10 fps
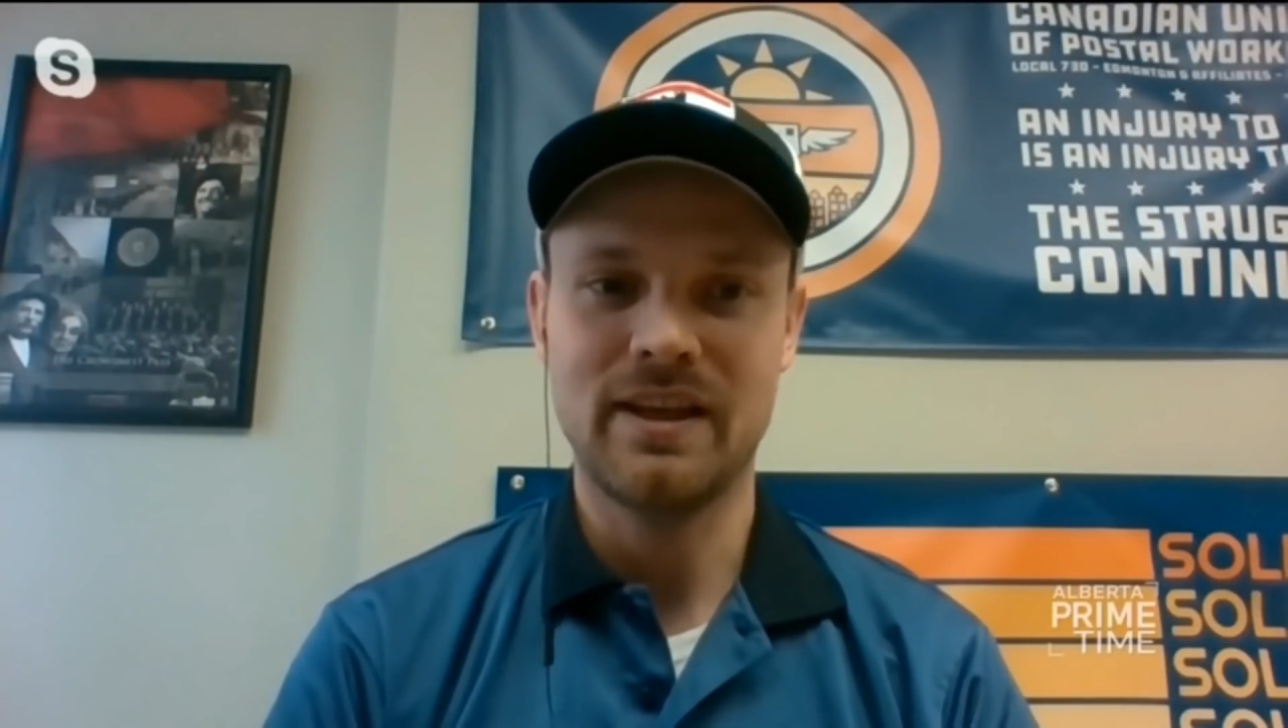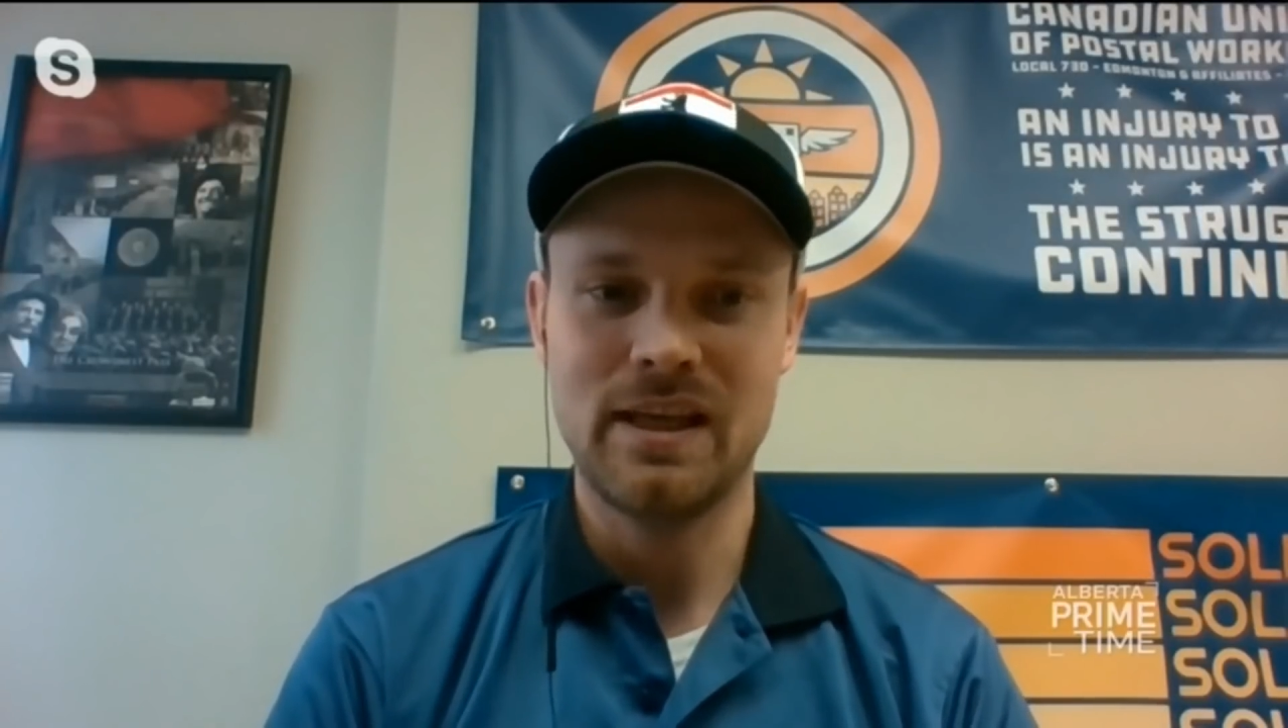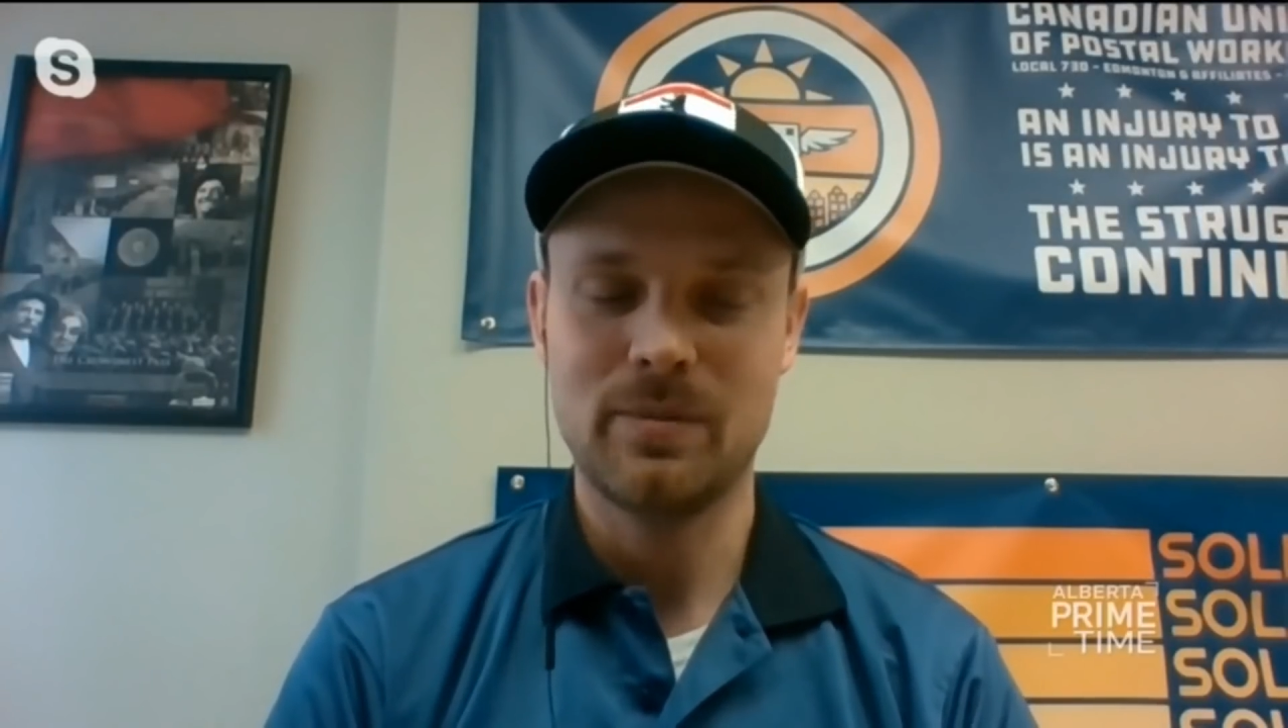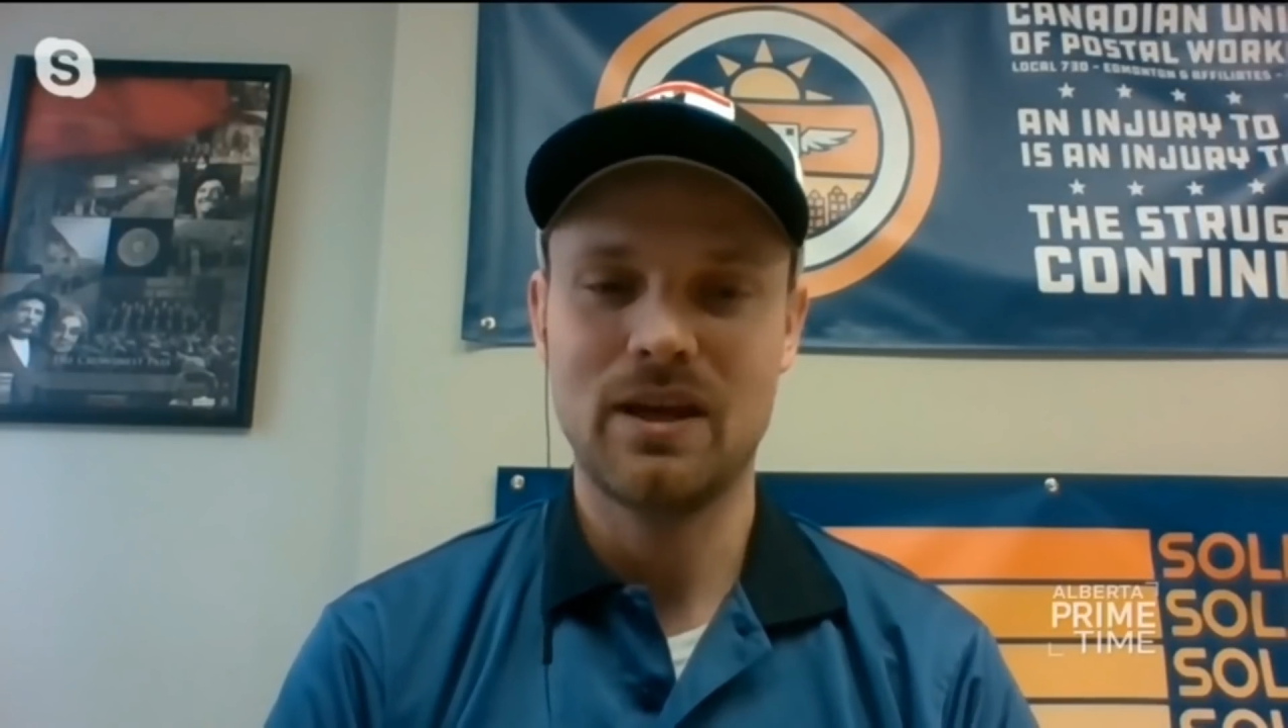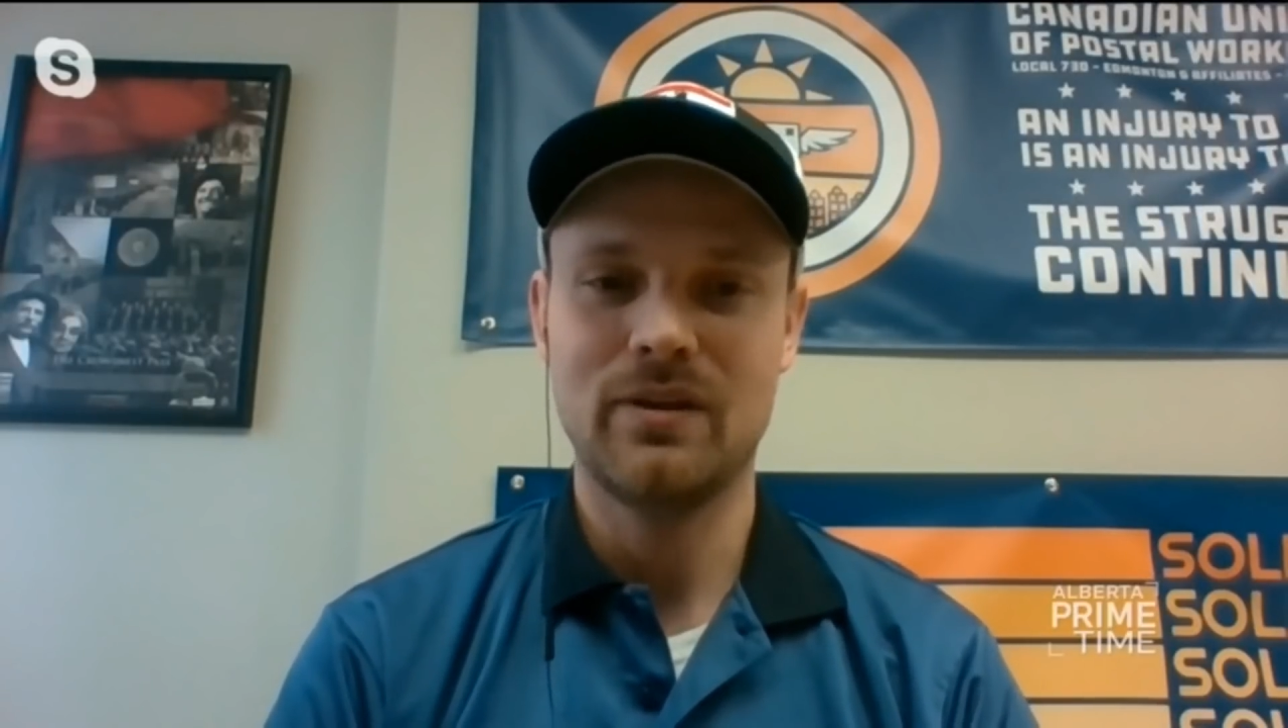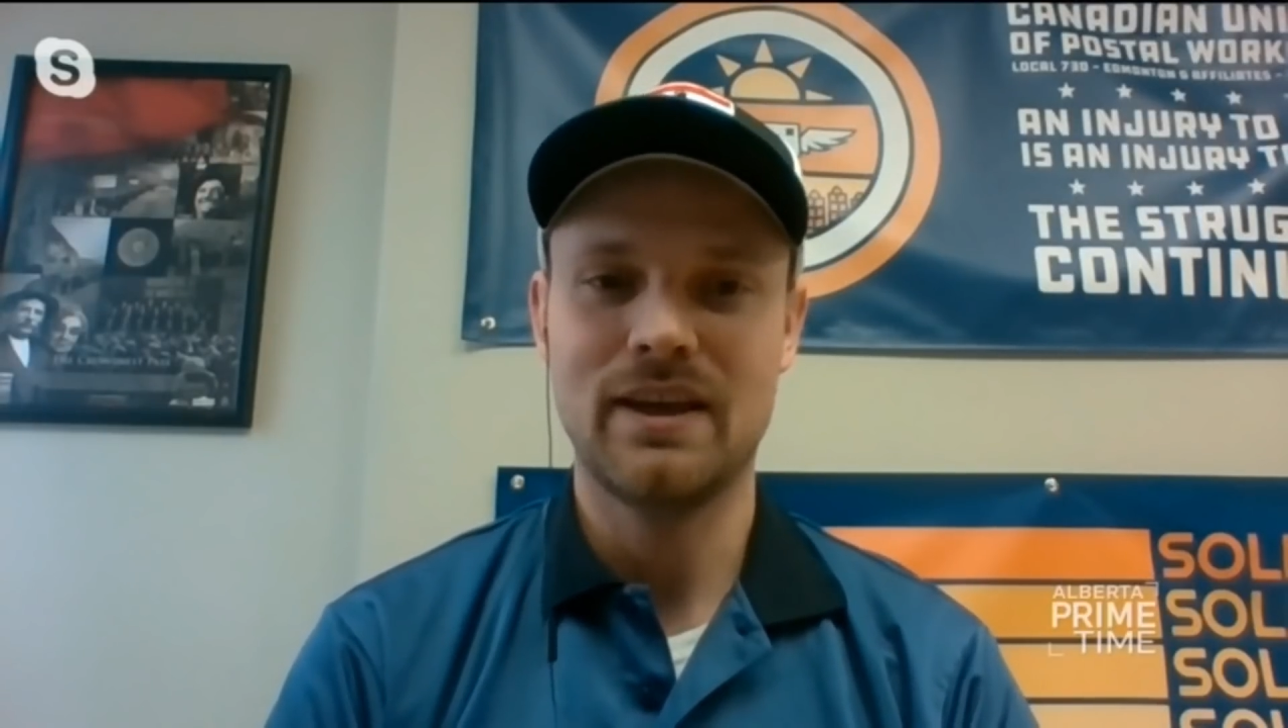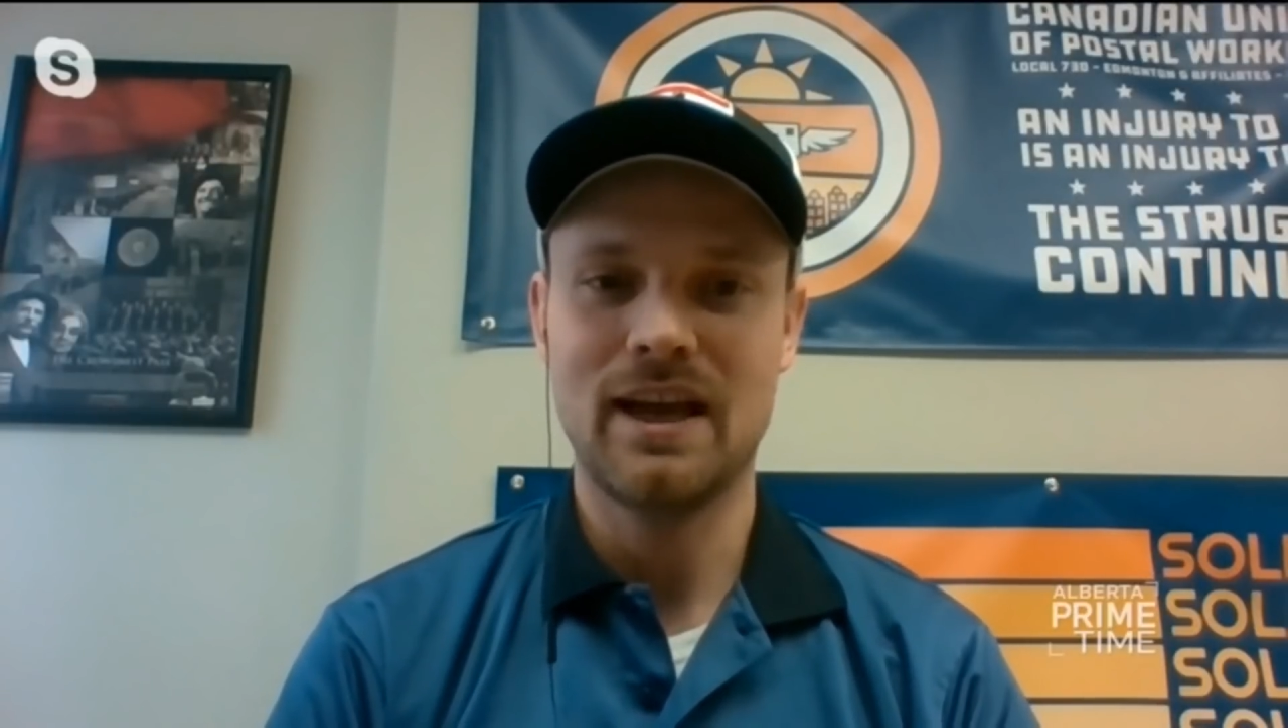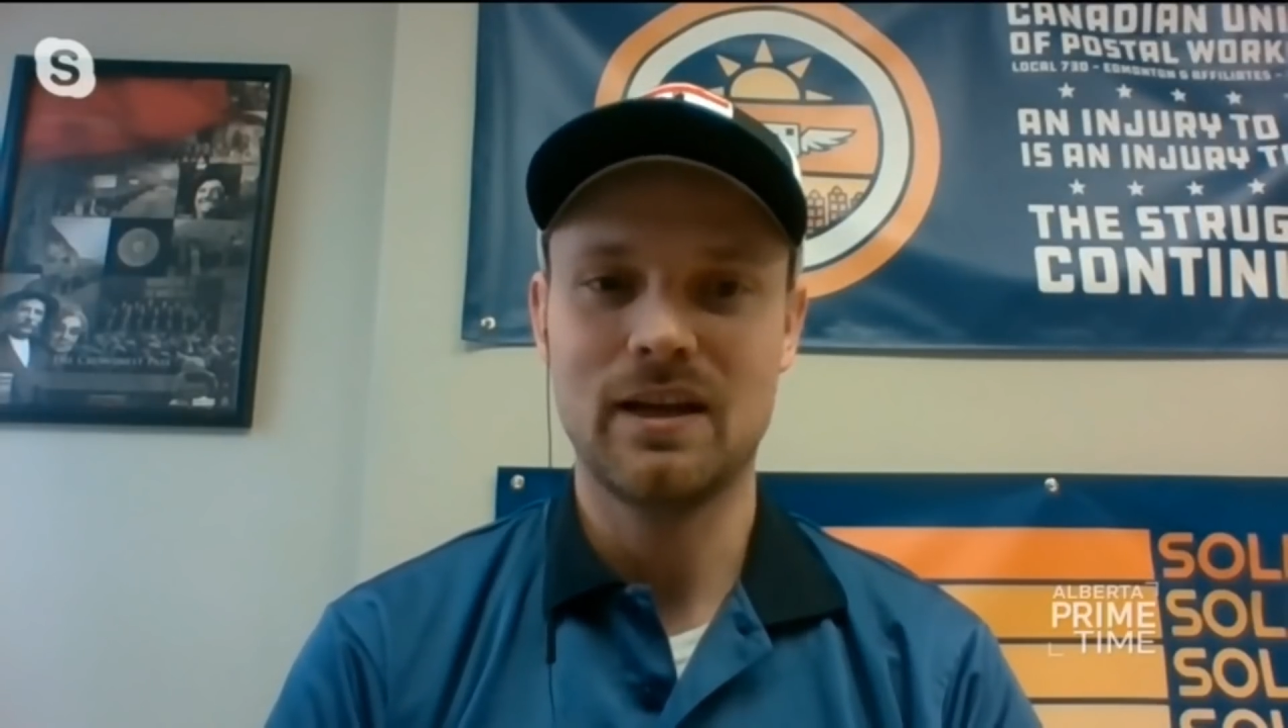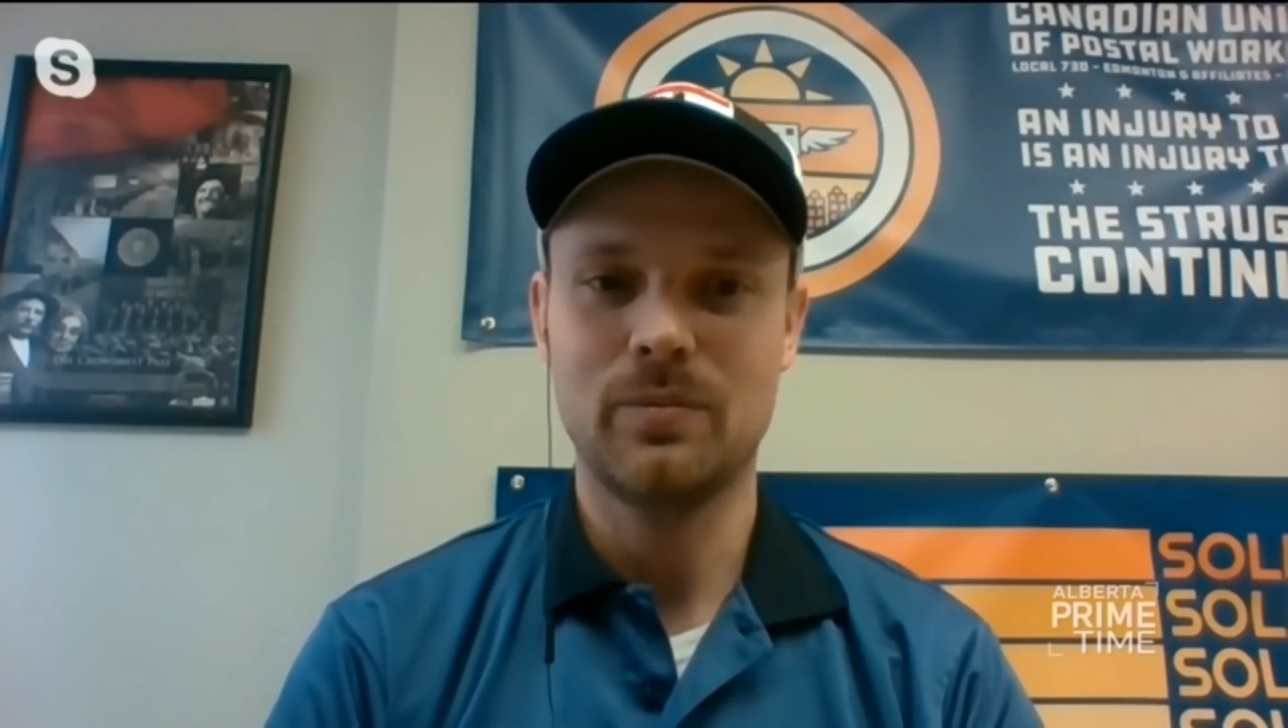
keep giving Canada